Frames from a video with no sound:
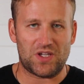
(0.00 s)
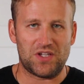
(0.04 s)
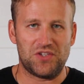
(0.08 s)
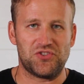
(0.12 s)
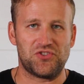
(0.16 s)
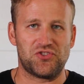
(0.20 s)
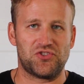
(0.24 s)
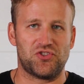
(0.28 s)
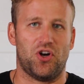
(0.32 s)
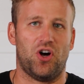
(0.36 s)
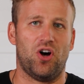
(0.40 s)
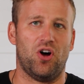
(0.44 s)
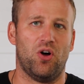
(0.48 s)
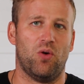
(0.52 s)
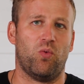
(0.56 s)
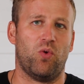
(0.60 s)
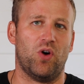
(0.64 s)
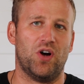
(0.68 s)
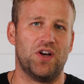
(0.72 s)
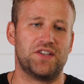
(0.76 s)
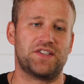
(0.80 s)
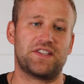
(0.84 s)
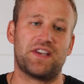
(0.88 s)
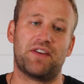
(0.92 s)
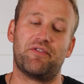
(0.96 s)
Saul
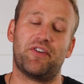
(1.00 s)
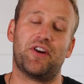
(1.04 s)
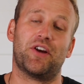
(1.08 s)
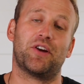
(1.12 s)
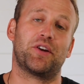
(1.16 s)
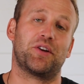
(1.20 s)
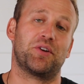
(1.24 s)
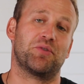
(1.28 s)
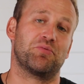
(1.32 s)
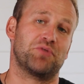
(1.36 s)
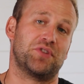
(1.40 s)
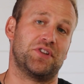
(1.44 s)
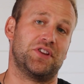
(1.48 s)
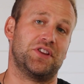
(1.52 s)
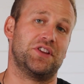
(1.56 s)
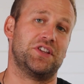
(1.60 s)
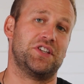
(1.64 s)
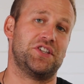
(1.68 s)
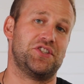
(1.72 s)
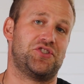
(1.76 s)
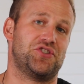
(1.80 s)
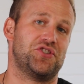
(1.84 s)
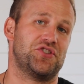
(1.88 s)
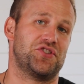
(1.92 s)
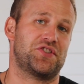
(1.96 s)
was a very
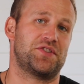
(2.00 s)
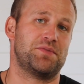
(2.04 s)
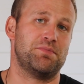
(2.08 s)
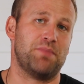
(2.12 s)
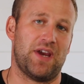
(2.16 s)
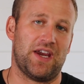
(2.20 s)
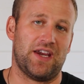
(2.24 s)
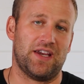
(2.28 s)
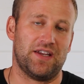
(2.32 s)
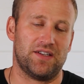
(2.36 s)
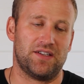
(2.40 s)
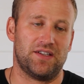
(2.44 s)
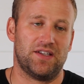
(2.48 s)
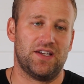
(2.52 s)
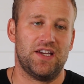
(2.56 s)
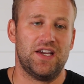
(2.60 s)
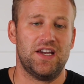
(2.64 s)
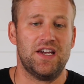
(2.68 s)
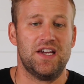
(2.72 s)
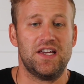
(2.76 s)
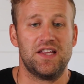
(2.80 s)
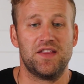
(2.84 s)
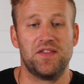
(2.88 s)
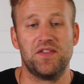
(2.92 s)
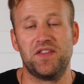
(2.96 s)
religious man.
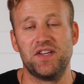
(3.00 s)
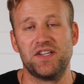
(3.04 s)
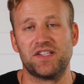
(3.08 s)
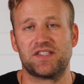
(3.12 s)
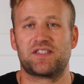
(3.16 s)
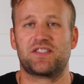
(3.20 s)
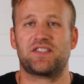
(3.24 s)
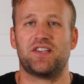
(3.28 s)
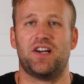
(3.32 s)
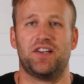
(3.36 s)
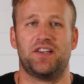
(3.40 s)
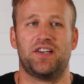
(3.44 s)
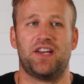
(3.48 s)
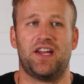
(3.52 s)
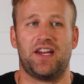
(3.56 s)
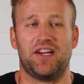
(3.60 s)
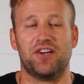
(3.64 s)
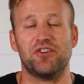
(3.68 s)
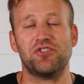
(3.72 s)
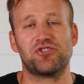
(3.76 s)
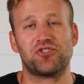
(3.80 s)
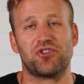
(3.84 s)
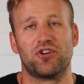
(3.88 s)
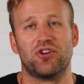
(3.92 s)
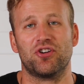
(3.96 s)
This Sunday
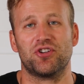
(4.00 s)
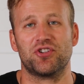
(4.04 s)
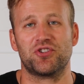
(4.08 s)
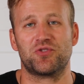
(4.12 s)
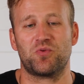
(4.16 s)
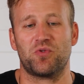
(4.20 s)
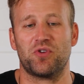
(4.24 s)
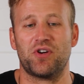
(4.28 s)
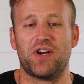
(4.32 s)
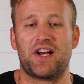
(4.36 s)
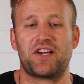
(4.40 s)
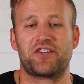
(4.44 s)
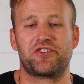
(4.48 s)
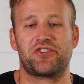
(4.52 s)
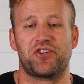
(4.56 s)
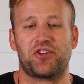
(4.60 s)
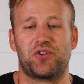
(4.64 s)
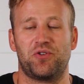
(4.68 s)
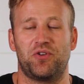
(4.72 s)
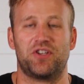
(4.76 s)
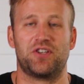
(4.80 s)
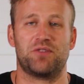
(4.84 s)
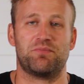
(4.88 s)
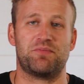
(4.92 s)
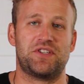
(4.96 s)
at church, we're actually
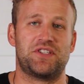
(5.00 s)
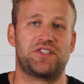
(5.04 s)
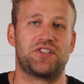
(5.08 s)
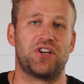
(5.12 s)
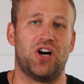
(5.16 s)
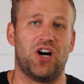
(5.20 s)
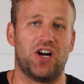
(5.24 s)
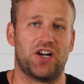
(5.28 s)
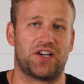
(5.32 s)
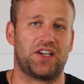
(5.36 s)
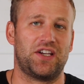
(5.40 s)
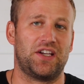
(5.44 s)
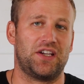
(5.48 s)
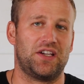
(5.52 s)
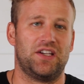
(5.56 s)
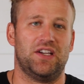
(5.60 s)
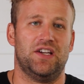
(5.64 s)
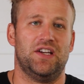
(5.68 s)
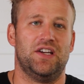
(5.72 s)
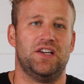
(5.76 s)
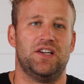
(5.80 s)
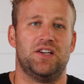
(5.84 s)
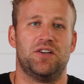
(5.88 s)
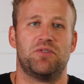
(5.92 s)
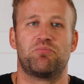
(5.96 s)
going to be talking
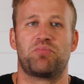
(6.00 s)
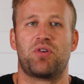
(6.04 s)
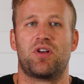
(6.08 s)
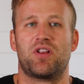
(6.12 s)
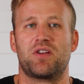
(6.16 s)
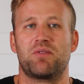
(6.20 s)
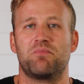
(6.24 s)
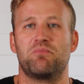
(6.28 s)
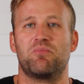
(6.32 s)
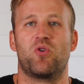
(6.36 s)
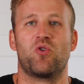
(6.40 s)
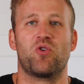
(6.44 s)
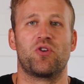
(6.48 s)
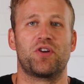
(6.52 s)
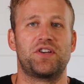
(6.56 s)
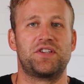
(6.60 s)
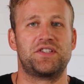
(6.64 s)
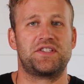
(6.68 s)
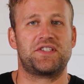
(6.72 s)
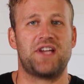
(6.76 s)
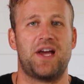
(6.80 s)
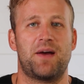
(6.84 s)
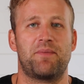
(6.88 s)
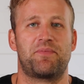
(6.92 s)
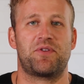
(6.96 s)
probably more
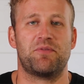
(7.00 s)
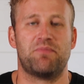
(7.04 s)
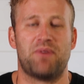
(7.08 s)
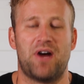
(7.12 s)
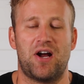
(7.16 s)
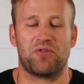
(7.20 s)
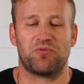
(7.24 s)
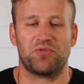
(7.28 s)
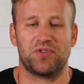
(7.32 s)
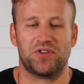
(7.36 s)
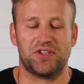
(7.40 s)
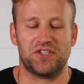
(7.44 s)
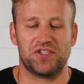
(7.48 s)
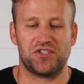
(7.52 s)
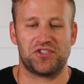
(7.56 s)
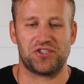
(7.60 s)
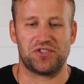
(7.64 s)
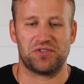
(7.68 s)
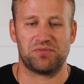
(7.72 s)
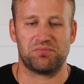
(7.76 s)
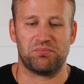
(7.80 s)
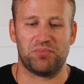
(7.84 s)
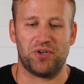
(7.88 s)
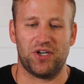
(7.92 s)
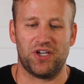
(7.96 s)
in depth about
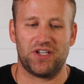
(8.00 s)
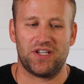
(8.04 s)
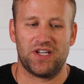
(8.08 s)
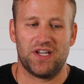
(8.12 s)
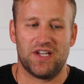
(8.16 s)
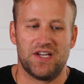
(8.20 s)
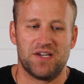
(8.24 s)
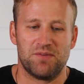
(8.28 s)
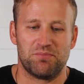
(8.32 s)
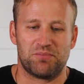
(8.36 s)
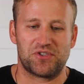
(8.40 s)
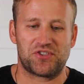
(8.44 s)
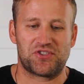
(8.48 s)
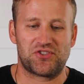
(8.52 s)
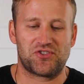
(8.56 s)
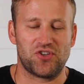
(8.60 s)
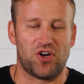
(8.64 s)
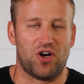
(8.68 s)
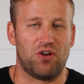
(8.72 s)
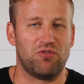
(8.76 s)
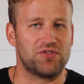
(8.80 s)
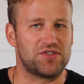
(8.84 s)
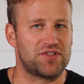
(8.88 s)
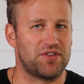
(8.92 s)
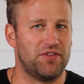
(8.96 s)
religion, but
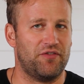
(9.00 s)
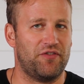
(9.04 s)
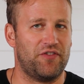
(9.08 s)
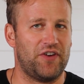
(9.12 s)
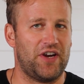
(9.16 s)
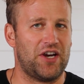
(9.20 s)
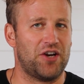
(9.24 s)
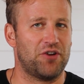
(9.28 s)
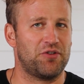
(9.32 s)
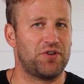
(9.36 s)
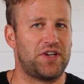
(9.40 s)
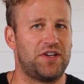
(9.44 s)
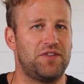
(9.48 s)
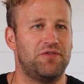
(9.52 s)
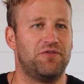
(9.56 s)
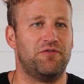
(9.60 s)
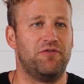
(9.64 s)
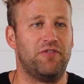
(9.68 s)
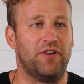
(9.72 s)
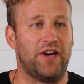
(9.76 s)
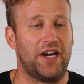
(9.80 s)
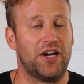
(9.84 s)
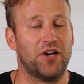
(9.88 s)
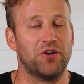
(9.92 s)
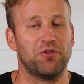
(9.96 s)
Saul was a very,
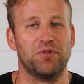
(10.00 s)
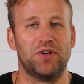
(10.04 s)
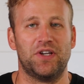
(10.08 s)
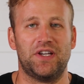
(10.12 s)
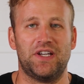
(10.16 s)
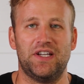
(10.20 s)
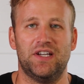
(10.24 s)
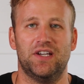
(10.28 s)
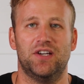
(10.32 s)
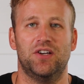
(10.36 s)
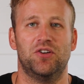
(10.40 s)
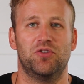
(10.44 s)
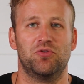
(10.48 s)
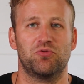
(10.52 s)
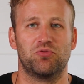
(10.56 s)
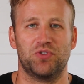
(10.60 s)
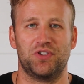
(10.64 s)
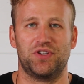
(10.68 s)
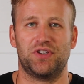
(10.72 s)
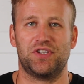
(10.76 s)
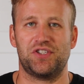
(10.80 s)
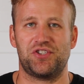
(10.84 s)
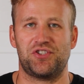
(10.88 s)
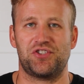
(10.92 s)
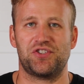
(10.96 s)
very
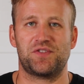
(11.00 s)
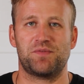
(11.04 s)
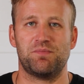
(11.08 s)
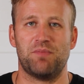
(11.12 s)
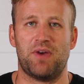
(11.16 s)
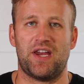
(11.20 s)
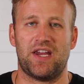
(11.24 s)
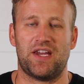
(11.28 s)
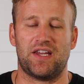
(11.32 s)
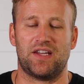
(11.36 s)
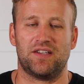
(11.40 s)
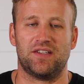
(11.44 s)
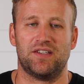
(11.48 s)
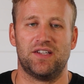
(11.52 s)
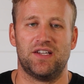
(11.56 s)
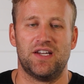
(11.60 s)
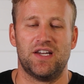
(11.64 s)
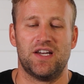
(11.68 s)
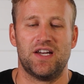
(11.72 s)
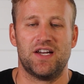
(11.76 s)
religious man.